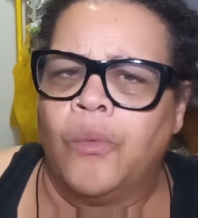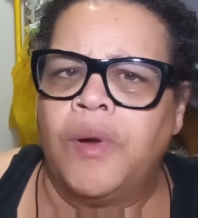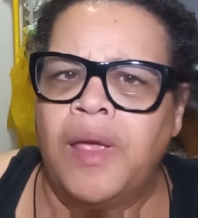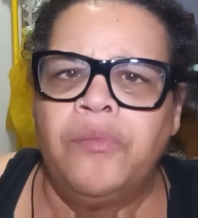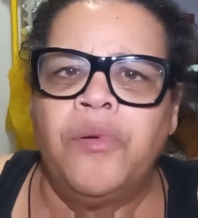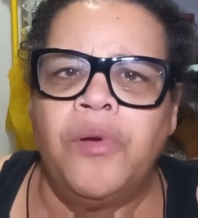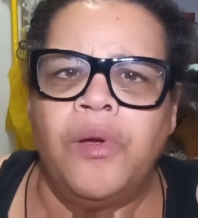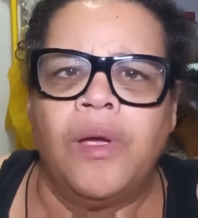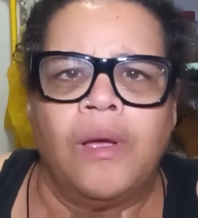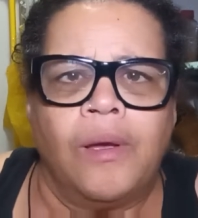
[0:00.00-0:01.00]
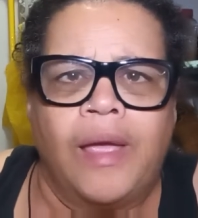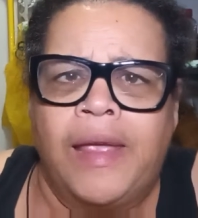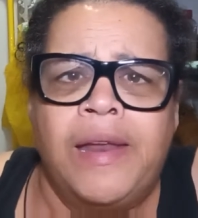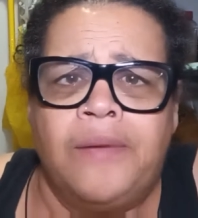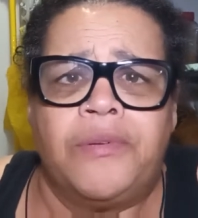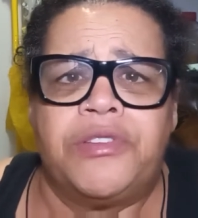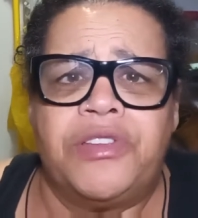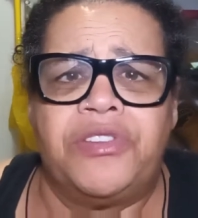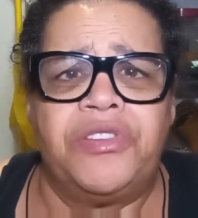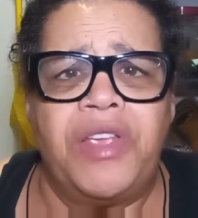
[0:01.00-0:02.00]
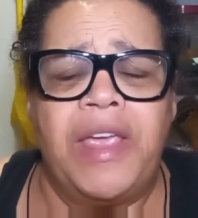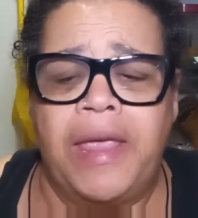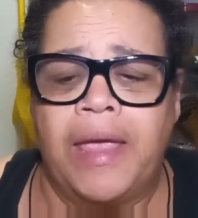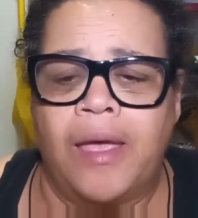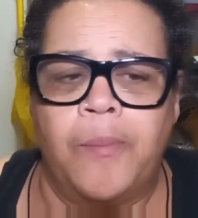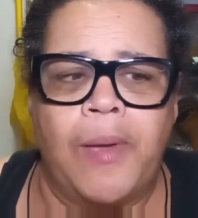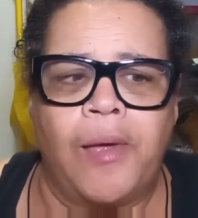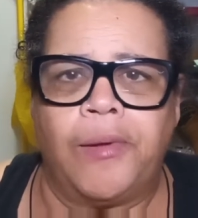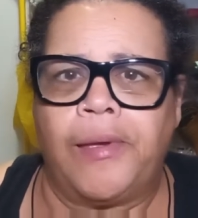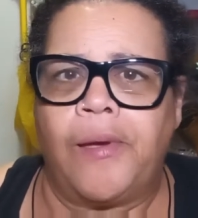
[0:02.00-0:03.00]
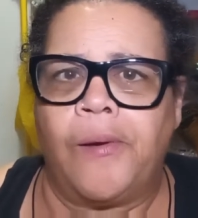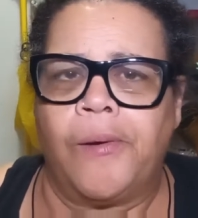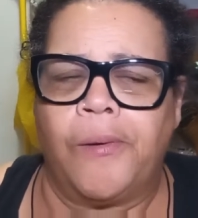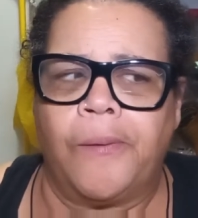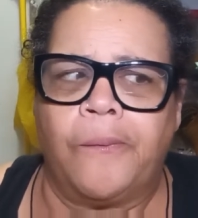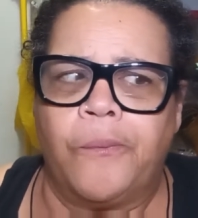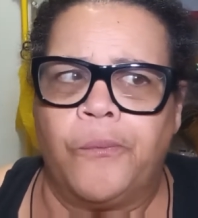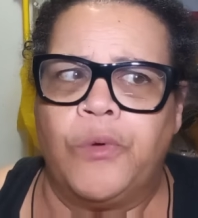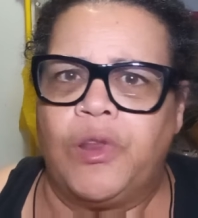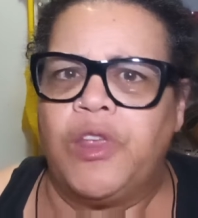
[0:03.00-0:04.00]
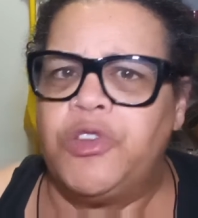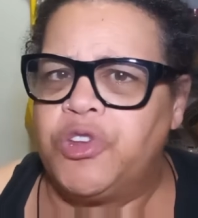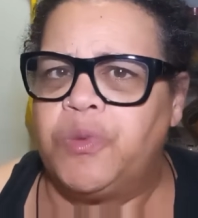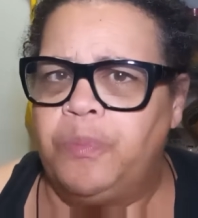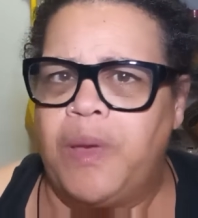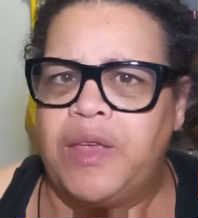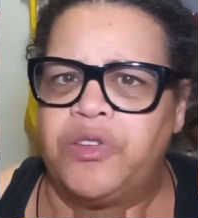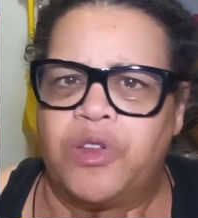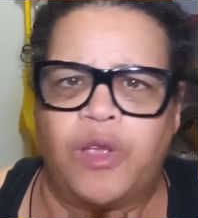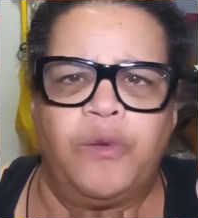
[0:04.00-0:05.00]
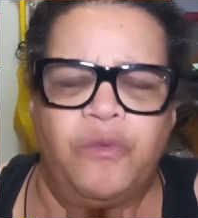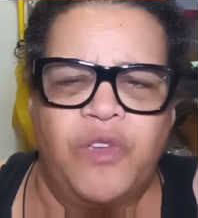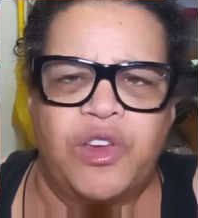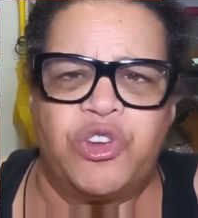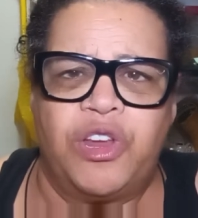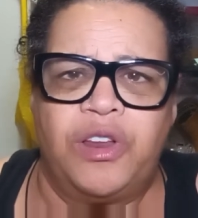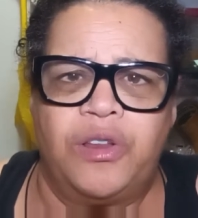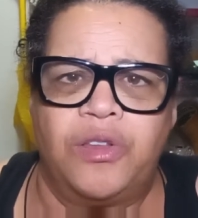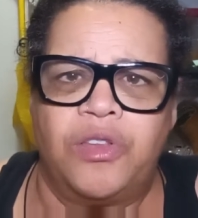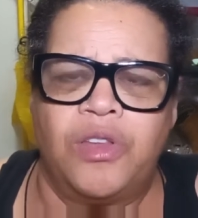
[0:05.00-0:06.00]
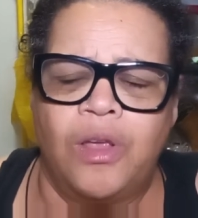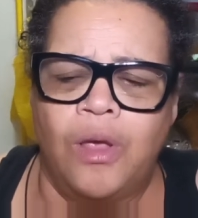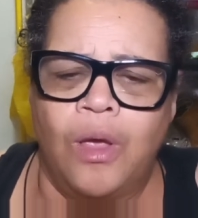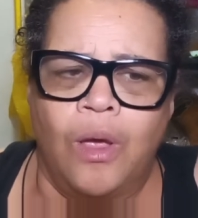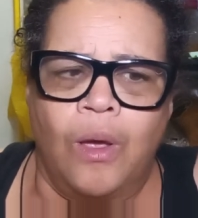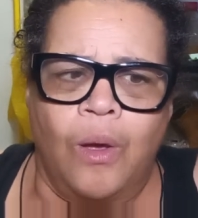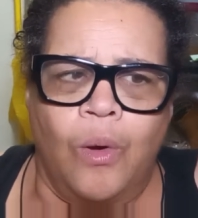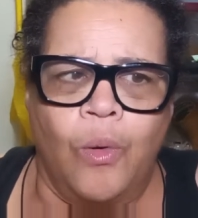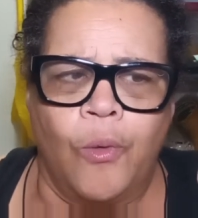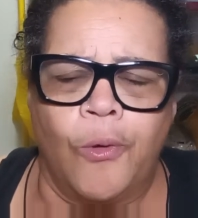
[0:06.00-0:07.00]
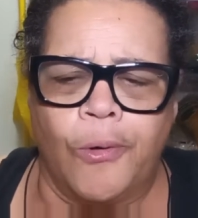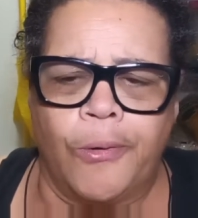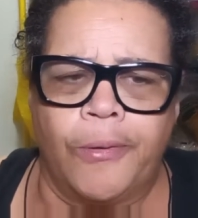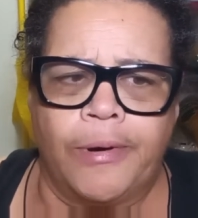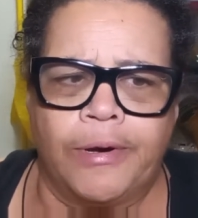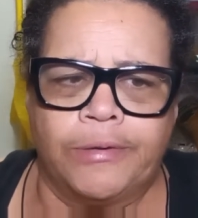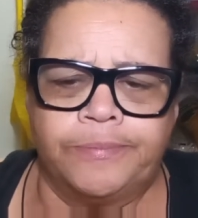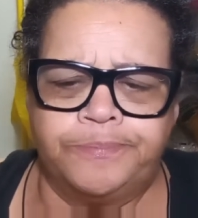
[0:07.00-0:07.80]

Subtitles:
whatever any of us is saying about like our religious based convictions or